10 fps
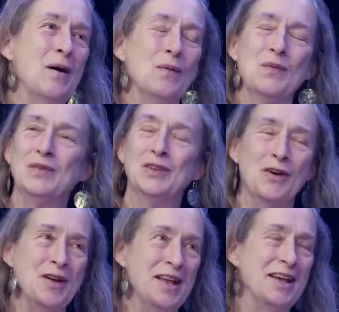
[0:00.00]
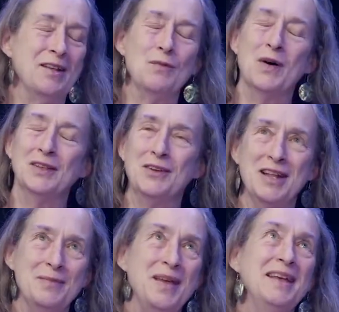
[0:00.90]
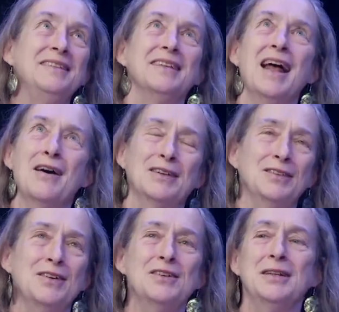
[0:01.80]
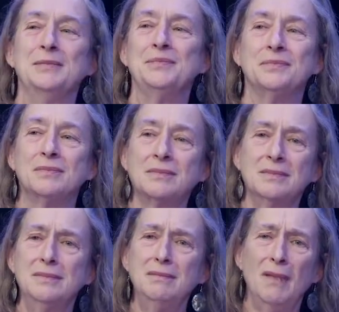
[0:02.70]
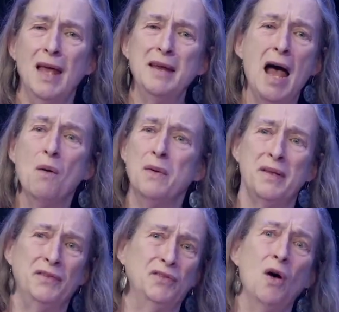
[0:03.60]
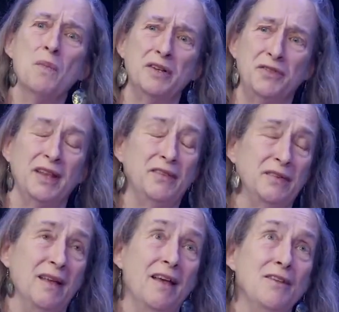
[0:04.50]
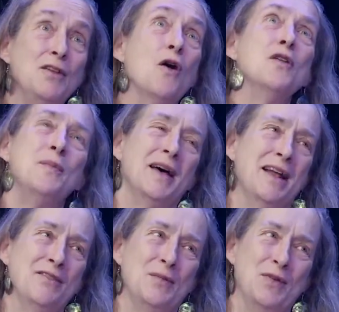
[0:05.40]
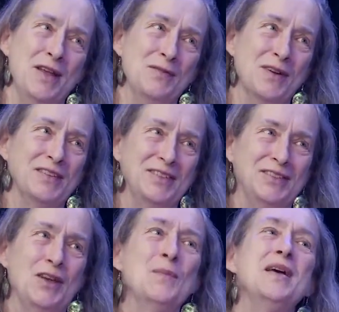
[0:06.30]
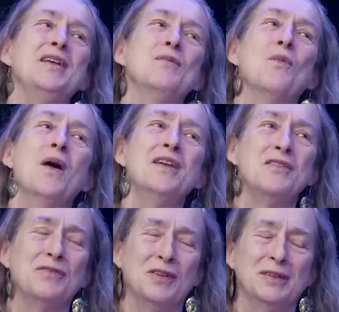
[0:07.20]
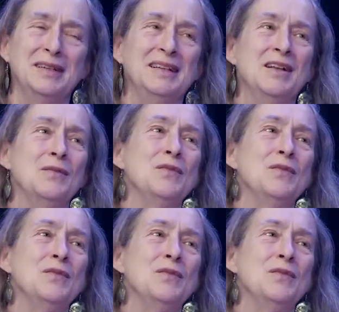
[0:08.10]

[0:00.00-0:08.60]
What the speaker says: about learning and what learning means and how to learn. And now there's so much that's known about how the brain works, and so many wonderful